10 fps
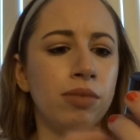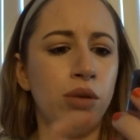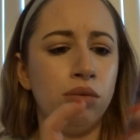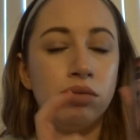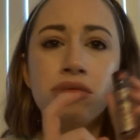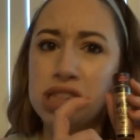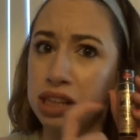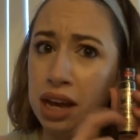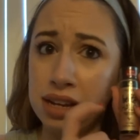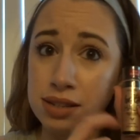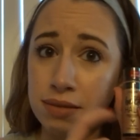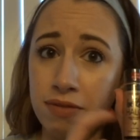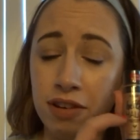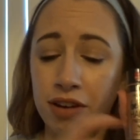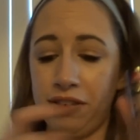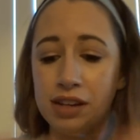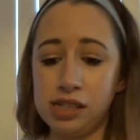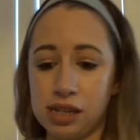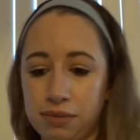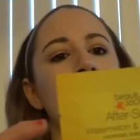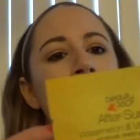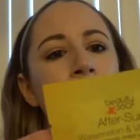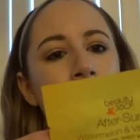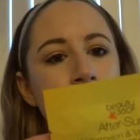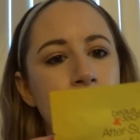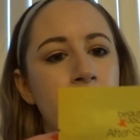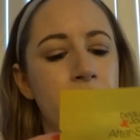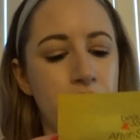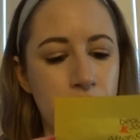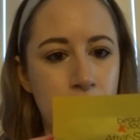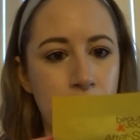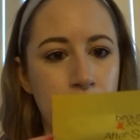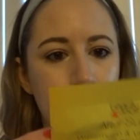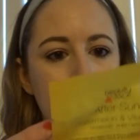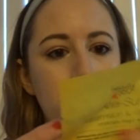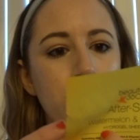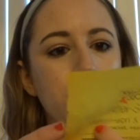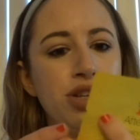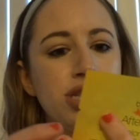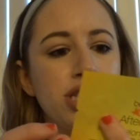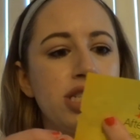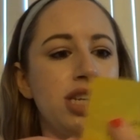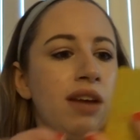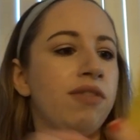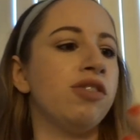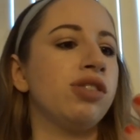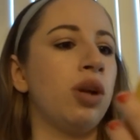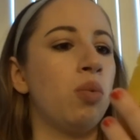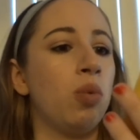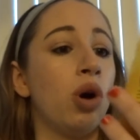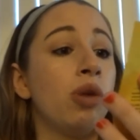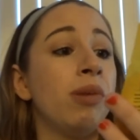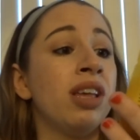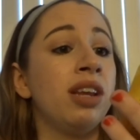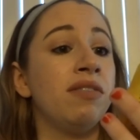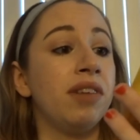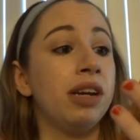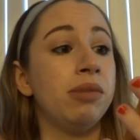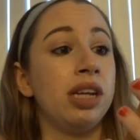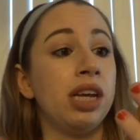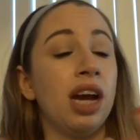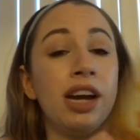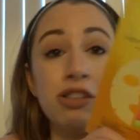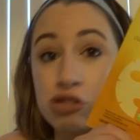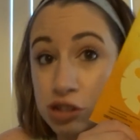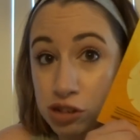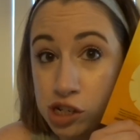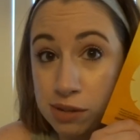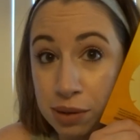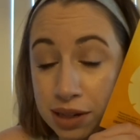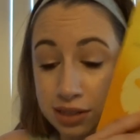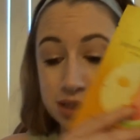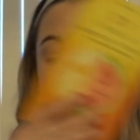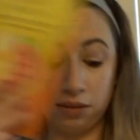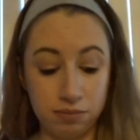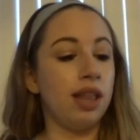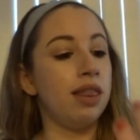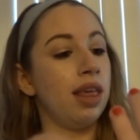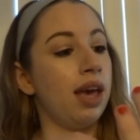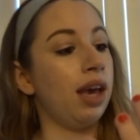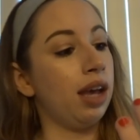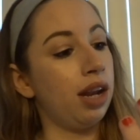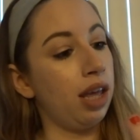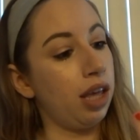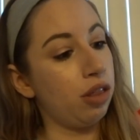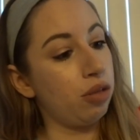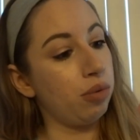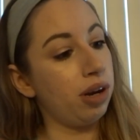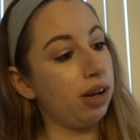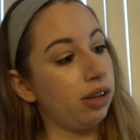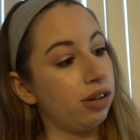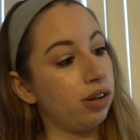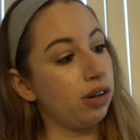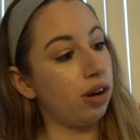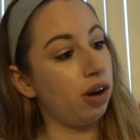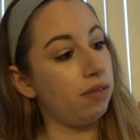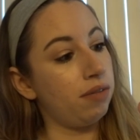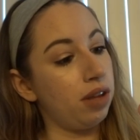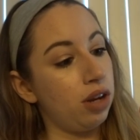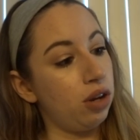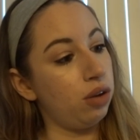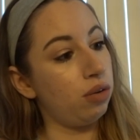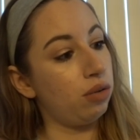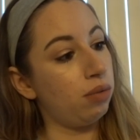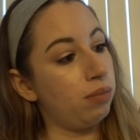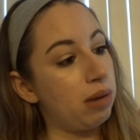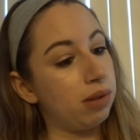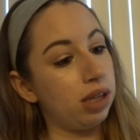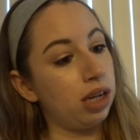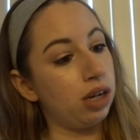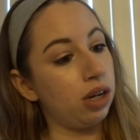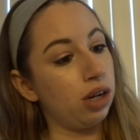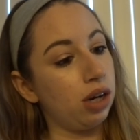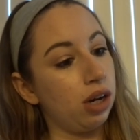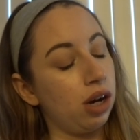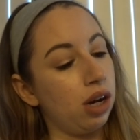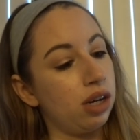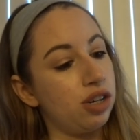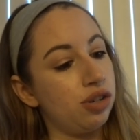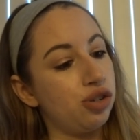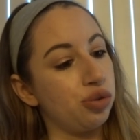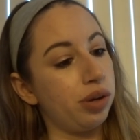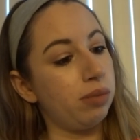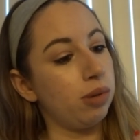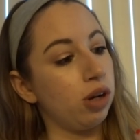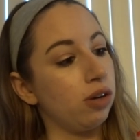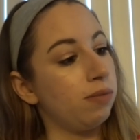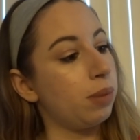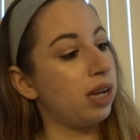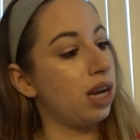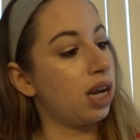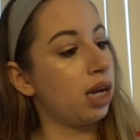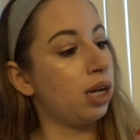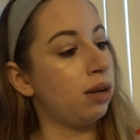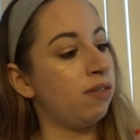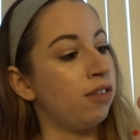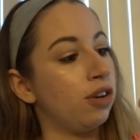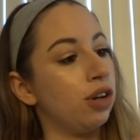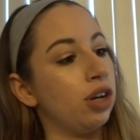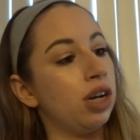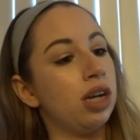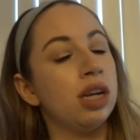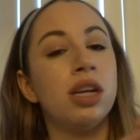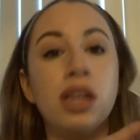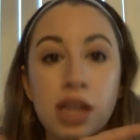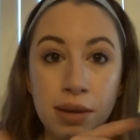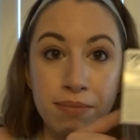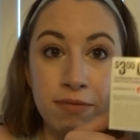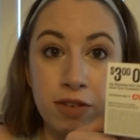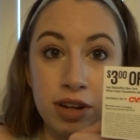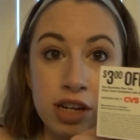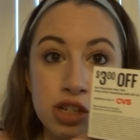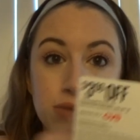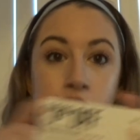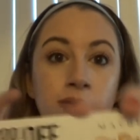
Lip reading: Oh, it's glass. Very fancy. We also have the Beauty 360 After Sun Watermelon and Vitamin E Hydrogel Sheet Mask. And then a $3 off the new Maybelline Dream Urban Cover Foundation, which